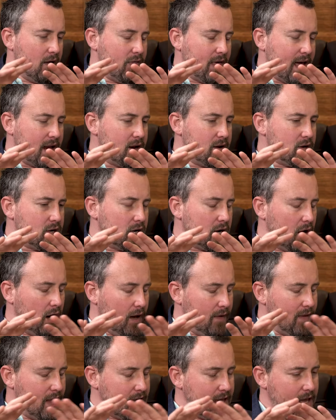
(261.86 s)
Now that
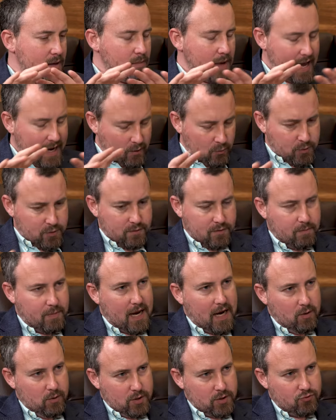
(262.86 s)
decline, they came out of the
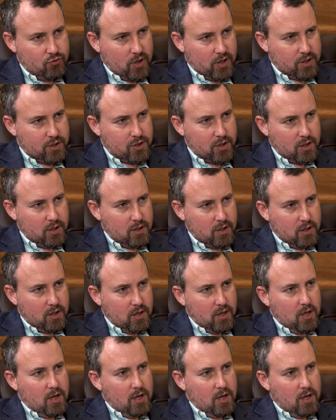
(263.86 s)
power structure